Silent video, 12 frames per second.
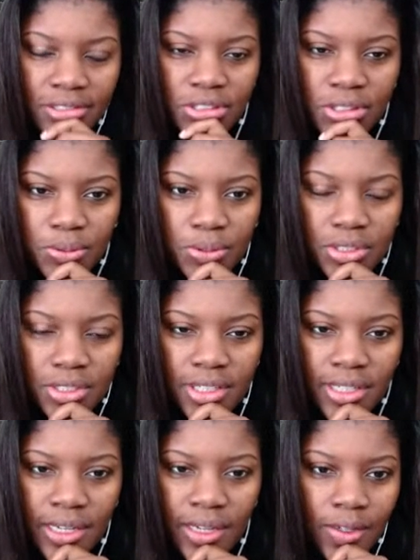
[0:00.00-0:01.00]
Just get
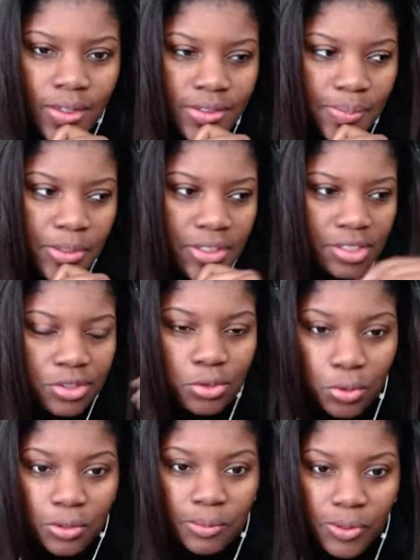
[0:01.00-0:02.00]
something that's
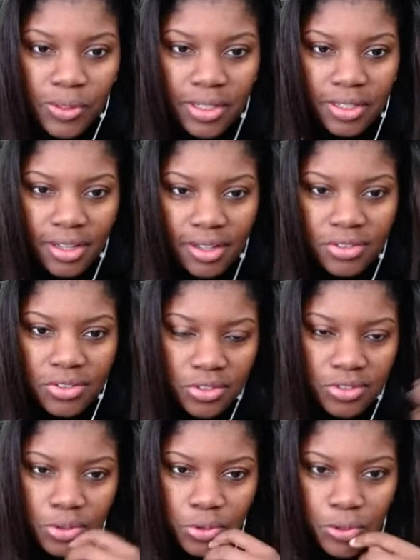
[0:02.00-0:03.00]
durable. I guess
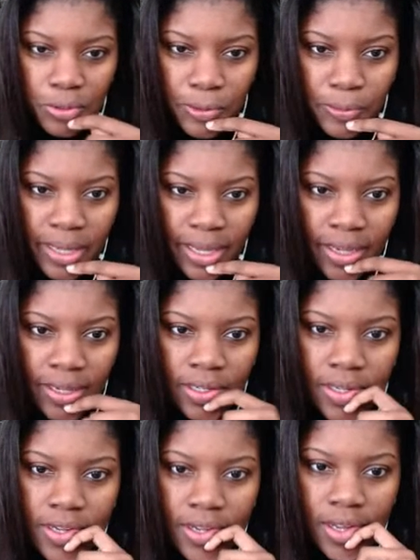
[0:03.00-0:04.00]
just a durable bag
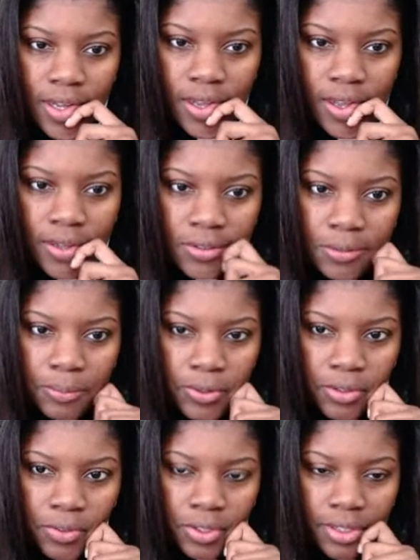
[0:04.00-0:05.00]
to put
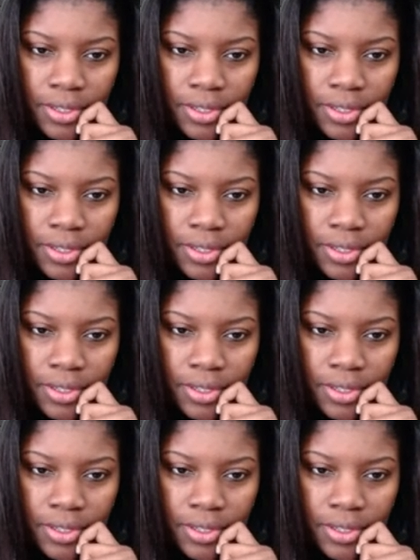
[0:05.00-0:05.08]
everything